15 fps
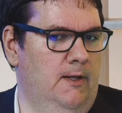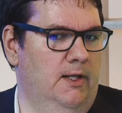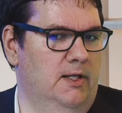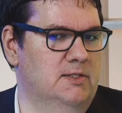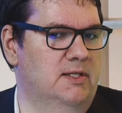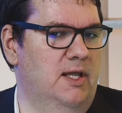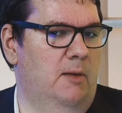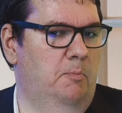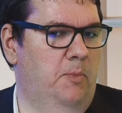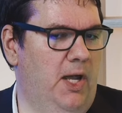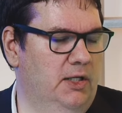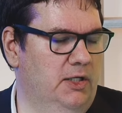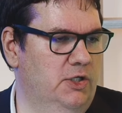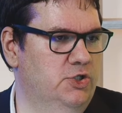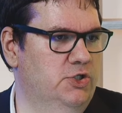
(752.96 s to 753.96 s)
is then
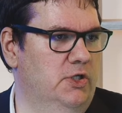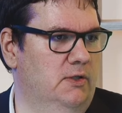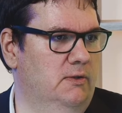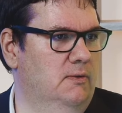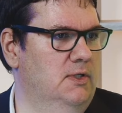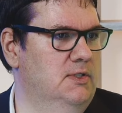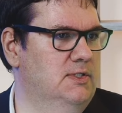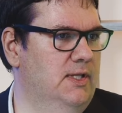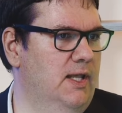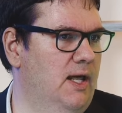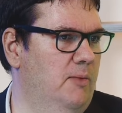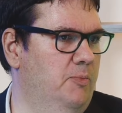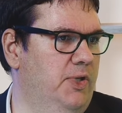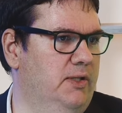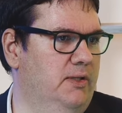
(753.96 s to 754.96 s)
packaged into this
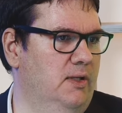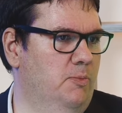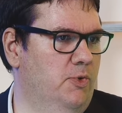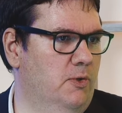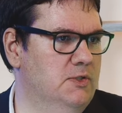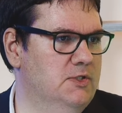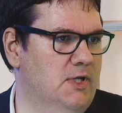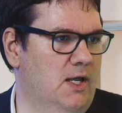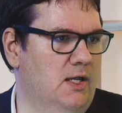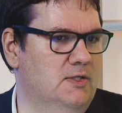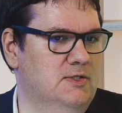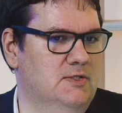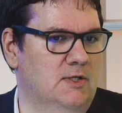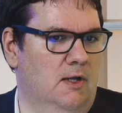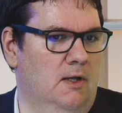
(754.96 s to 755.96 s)
TLPT
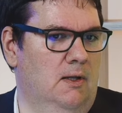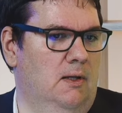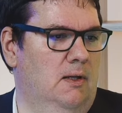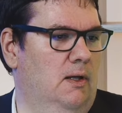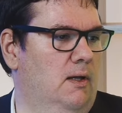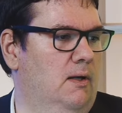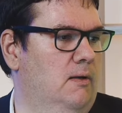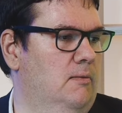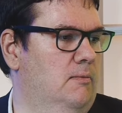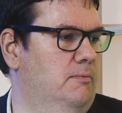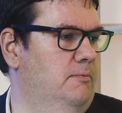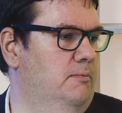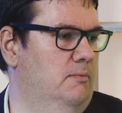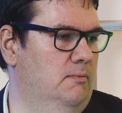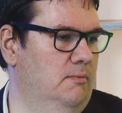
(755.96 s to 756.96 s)
process.
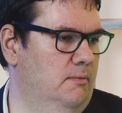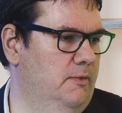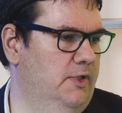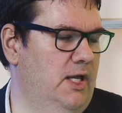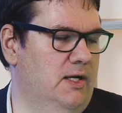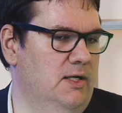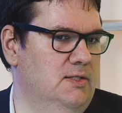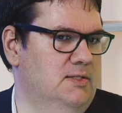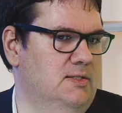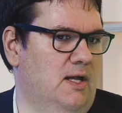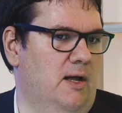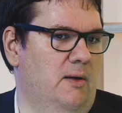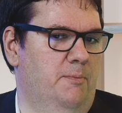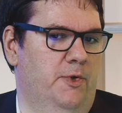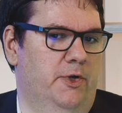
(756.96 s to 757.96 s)
There is
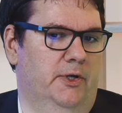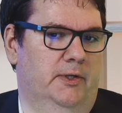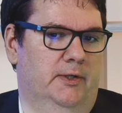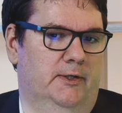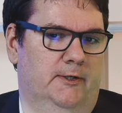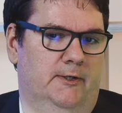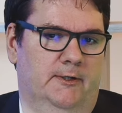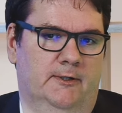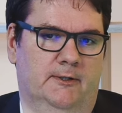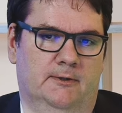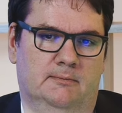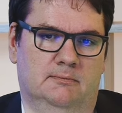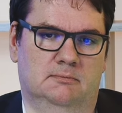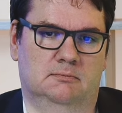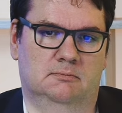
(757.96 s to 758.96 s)
some
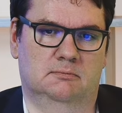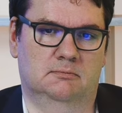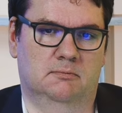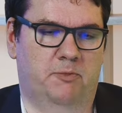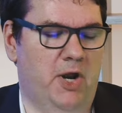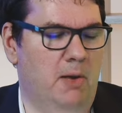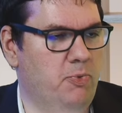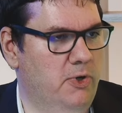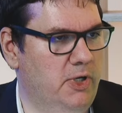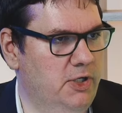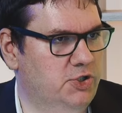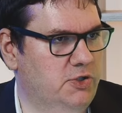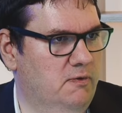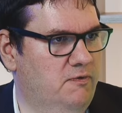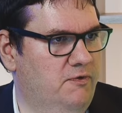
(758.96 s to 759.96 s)

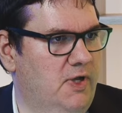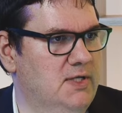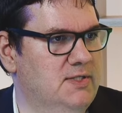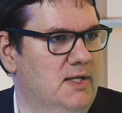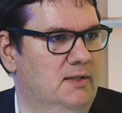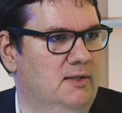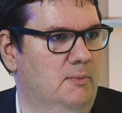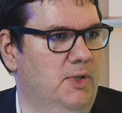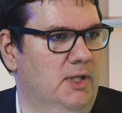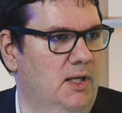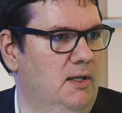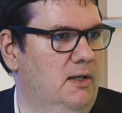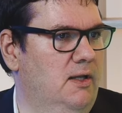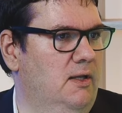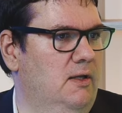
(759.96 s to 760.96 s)
preparation phase at the
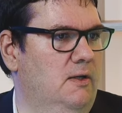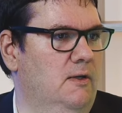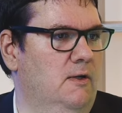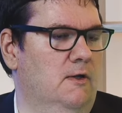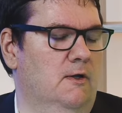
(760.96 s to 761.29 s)
beginning,